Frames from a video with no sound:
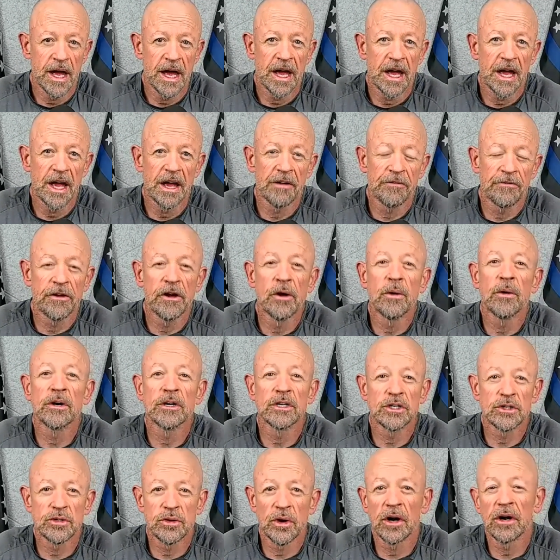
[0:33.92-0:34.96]
If you're
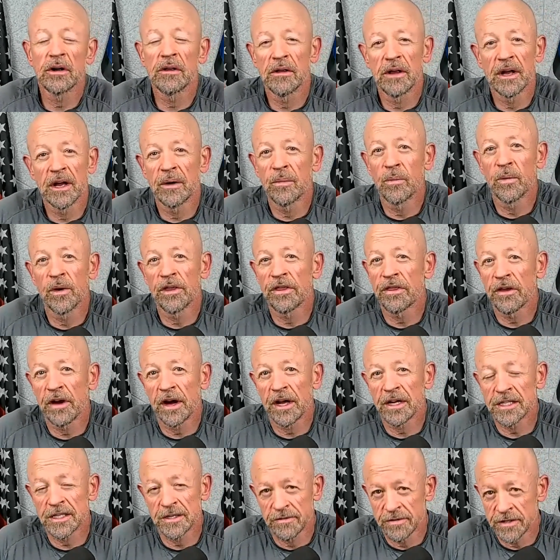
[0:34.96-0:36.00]
struggling with
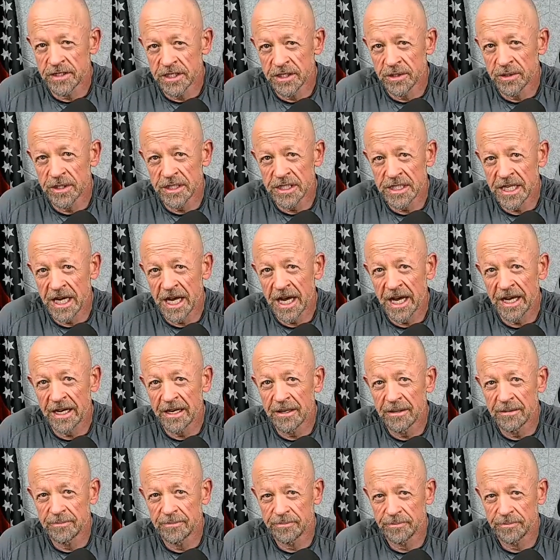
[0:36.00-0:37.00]
thoughts of suicide,